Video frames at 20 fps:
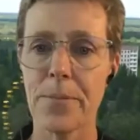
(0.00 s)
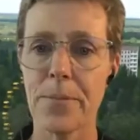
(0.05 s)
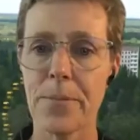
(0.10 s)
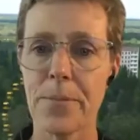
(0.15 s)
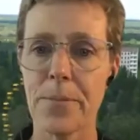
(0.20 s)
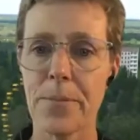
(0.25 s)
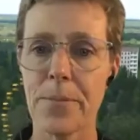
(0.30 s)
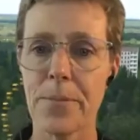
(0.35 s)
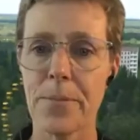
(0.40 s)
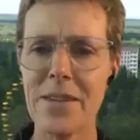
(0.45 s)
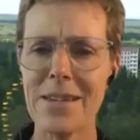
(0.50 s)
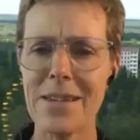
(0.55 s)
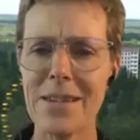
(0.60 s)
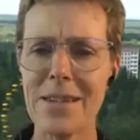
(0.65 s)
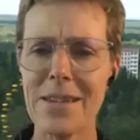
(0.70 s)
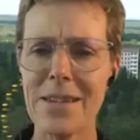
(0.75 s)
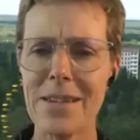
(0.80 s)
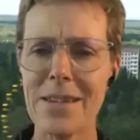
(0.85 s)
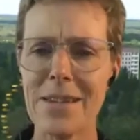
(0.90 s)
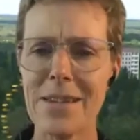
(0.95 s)
I think
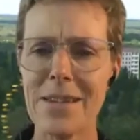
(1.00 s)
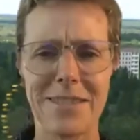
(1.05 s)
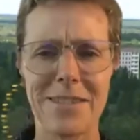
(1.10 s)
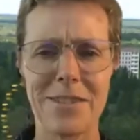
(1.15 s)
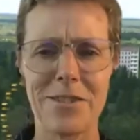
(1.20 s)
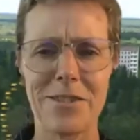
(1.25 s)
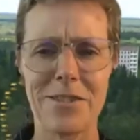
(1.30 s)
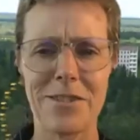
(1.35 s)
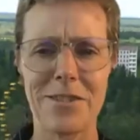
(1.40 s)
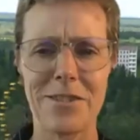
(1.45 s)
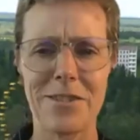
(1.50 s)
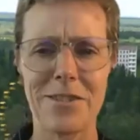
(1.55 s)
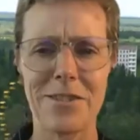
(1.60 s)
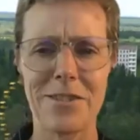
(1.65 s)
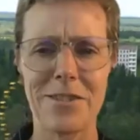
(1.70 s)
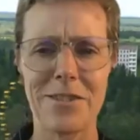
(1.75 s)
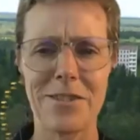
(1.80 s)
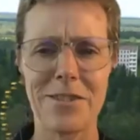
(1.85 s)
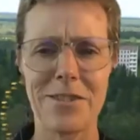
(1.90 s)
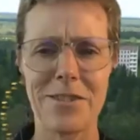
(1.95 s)
that has to
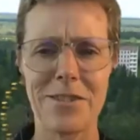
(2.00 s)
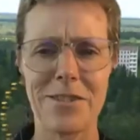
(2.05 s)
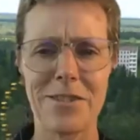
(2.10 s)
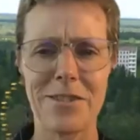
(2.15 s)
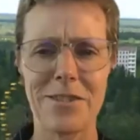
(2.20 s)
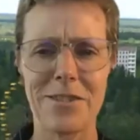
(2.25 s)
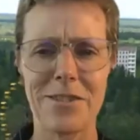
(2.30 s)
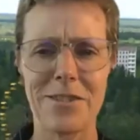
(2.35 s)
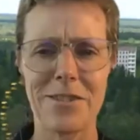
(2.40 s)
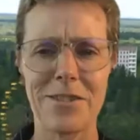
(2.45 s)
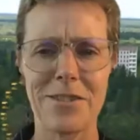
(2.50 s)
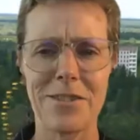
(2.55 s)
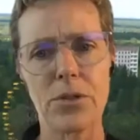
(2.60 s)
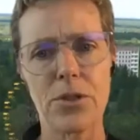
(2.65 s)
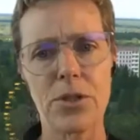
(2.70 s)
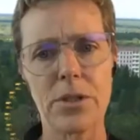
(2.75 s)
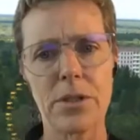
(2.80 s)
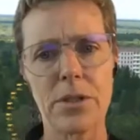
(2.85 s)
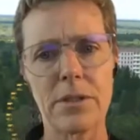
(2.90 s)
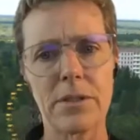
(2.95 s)
do with
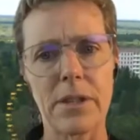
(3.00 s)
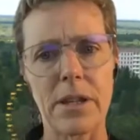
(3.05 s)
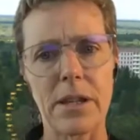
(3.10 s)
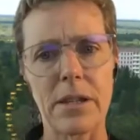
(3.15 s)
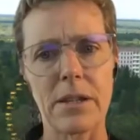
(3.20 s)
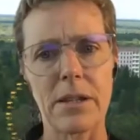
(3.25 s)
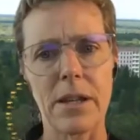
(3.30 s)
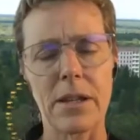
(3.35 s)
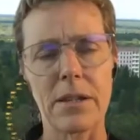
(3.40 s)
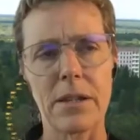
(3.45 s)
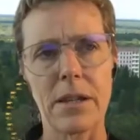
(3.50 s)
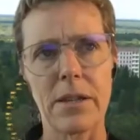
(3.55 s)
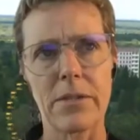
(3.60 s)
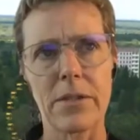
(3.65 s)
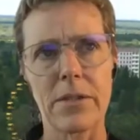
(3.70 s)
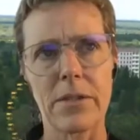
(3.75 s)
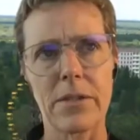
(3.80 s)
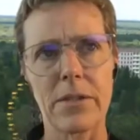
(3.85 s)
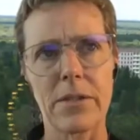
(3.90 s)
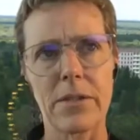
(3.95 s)
images and
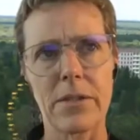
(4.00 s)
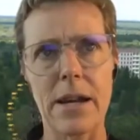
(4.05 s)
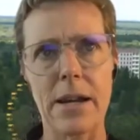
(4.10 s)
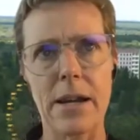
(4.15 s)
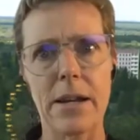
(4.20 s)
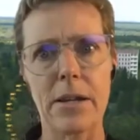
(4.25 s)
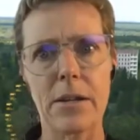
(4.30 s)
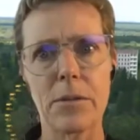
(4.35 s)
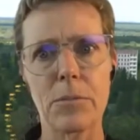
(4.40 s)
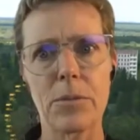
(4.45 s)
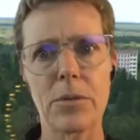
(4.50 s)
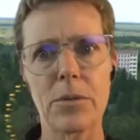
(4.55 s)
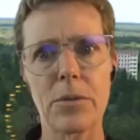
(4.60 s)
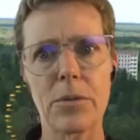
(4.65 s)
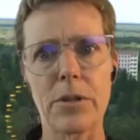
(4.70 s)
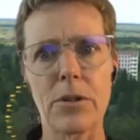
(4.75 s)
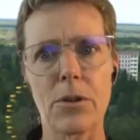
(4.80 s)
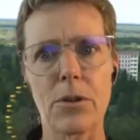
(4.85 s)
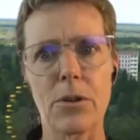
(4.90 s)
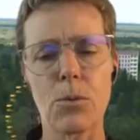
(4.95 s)
the times. You
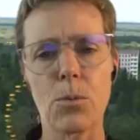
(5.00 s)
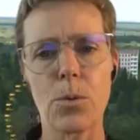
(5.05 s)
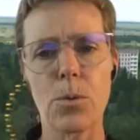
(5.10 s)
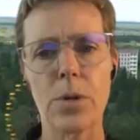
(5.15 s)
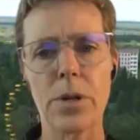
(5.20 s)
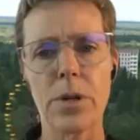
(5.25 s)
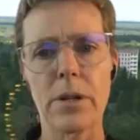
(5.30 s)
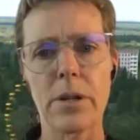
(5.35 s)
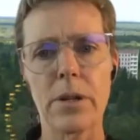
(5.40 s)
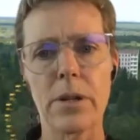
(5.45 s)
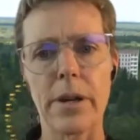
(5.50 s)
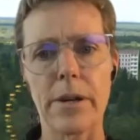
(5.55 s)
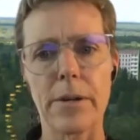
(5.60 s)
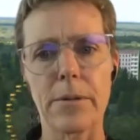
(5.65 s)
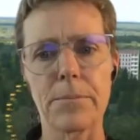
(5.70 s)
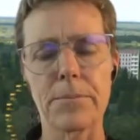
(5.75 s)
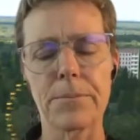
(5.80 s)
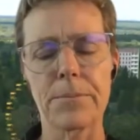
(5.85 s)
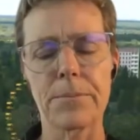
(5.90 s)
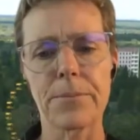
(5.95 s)
know,
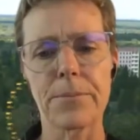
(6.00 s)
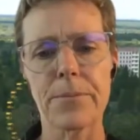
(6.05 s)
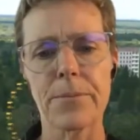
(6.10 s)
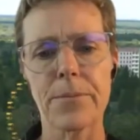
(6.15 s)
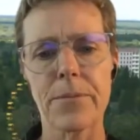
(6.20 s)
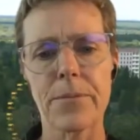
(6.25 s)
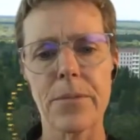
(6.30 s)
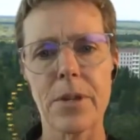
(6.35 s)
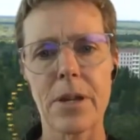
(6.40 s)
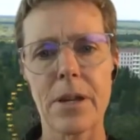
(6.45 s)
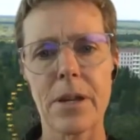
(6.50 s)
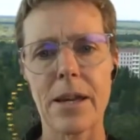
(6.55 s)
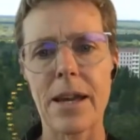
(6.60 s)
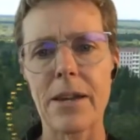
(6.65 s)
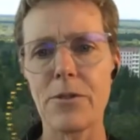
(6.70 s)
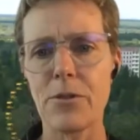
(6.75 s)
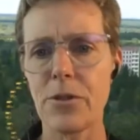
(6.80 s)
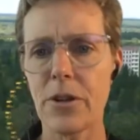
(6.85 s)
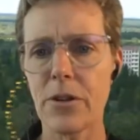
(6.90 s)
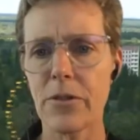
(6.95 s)
when
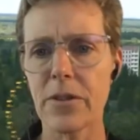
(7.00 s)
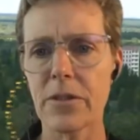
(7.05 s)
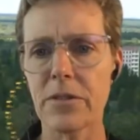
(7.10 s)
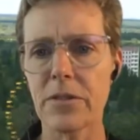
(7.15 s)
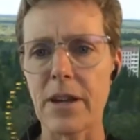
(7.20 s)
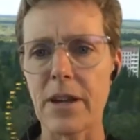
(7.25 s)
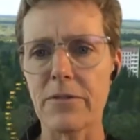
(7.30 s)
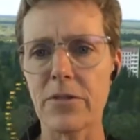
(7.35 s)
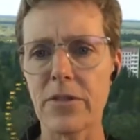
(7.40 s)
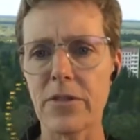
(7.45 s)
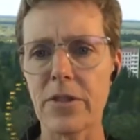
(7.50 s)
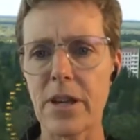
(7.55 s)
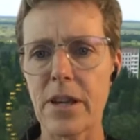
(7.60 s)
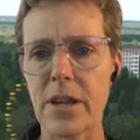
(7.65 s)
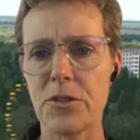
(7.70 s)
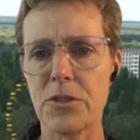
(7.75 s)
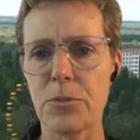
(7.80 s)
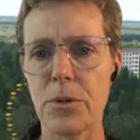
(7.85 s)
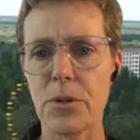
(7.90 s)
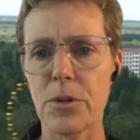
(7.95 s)
you hear this after the
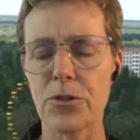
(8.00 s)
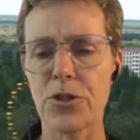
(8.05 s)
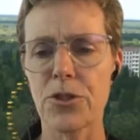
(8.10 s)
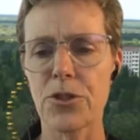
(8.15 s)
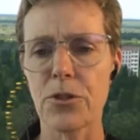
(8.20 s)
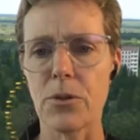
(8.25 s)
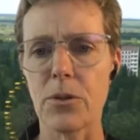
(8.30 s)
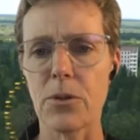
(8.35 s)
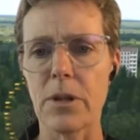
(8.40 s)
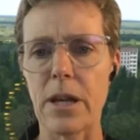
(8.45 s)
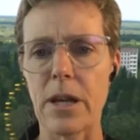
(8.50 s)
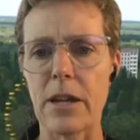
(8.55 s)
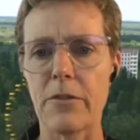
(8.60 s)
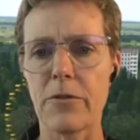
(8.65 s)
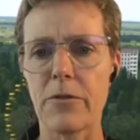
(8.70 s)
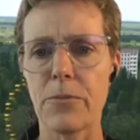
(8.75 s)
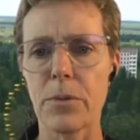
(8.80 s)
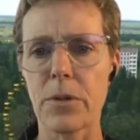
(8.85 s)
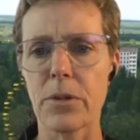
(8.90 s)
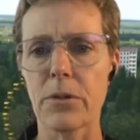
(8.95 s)
HBO show, a lot of
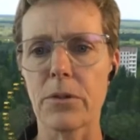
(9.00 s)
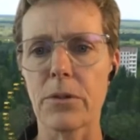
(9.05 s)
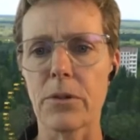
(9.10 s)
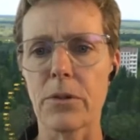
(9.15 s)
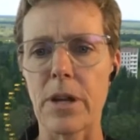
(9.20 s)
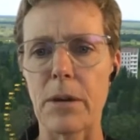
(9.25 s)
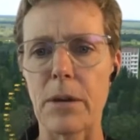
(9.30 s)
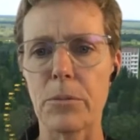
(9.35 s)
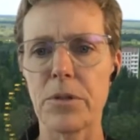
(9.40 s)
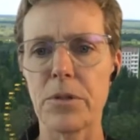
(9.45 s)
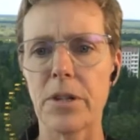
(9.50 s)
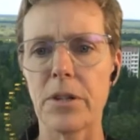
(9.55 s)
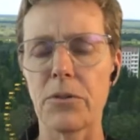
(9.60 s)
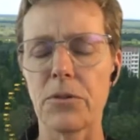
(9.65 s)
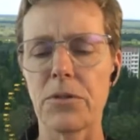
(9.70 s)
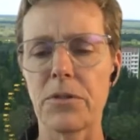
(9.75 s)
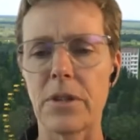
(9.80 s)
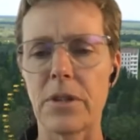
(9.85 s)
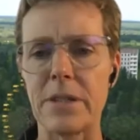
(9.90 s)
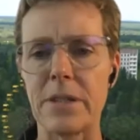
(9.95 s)
political
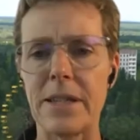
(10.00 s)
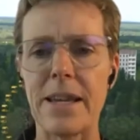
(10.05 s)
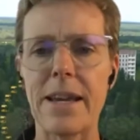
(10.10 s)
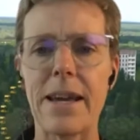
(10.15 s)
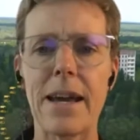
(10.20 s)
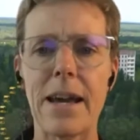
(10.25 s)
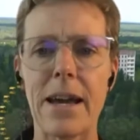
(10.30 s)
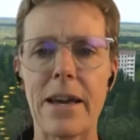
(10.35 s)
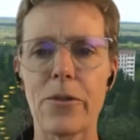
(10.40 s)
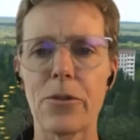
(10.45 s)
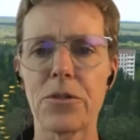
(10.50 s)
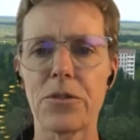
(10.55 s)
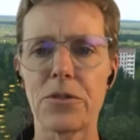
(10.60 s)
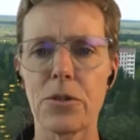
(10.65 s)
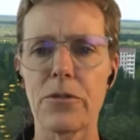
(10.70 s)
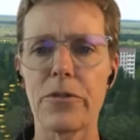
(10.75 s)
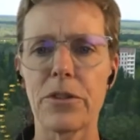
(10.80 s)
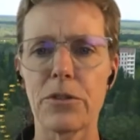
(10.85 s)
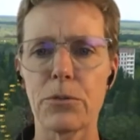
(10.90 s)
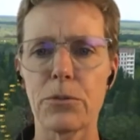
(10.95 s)
commentators said, yeah, those
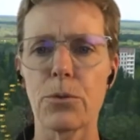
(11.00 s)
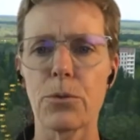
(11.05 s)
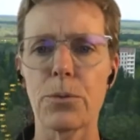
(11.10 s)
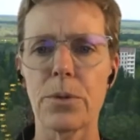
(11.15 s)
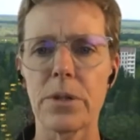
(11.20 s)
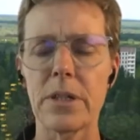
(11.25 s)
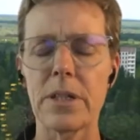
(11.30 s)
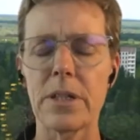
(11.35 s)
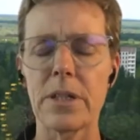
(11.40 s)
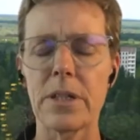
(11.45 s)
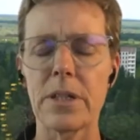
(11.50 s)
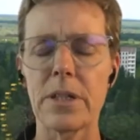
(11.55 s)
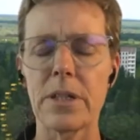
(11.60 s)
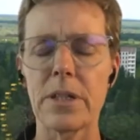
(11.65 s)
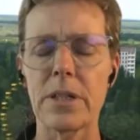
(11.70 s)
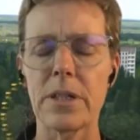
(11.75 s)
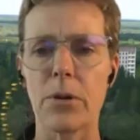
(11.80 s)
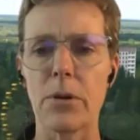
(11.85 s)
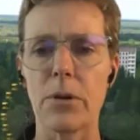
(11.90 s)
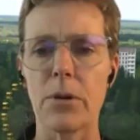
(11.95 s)
Soviets were really
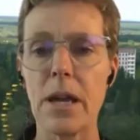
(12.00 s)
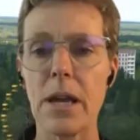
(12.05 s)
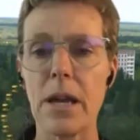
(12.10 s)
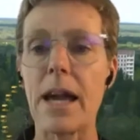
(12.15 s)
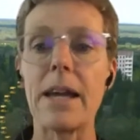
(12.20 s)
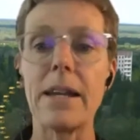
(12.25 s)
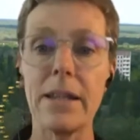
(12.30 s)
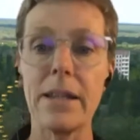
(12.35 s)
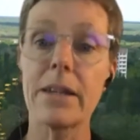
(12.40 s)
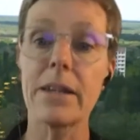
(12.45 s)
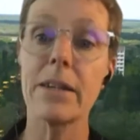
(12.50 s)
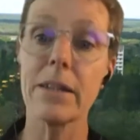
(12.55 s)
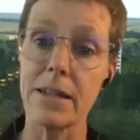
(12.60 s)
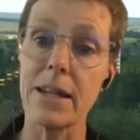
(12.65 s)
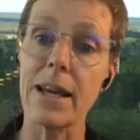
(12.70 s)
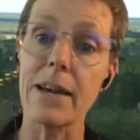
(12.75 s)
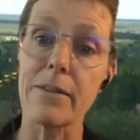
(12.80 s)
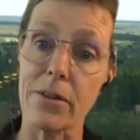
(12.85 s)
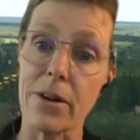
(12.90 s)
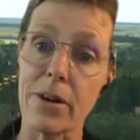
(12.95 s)
terrible and it could
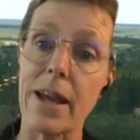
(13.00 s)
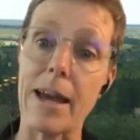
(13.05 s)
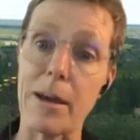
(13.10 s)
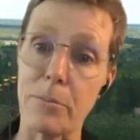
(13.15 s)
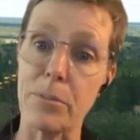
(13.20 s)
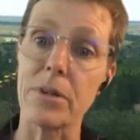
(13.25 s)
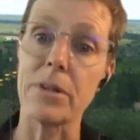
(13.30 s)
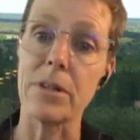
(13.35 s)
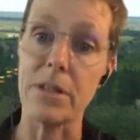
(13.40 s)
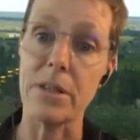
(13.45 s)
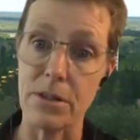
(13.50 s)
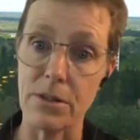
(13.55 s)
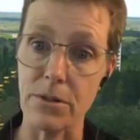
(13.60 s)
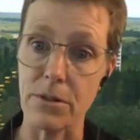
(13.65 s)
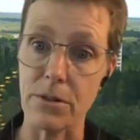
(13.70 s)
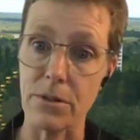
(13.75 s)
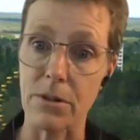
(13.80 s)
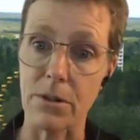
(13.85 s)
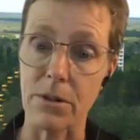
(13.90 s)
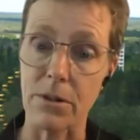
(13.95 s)
never happen
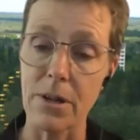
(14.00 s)
here.